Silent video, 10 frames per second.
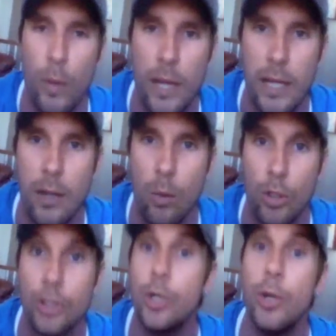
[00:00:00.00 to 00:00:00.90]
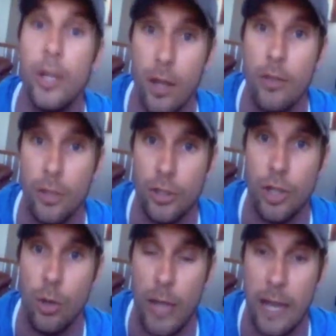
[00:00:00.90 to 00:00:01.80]
we were shooting the
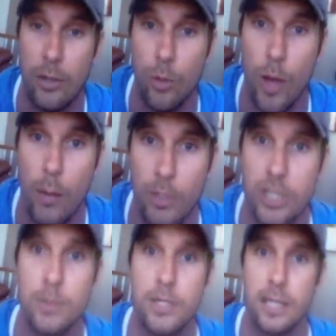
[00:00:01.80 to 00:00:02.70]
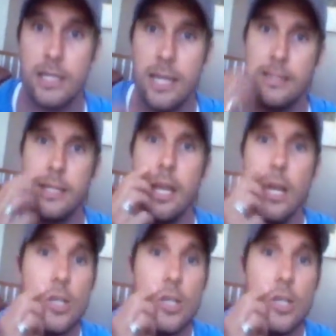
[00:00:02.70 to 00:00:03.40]
show, Can You Duet, when she was the contestant,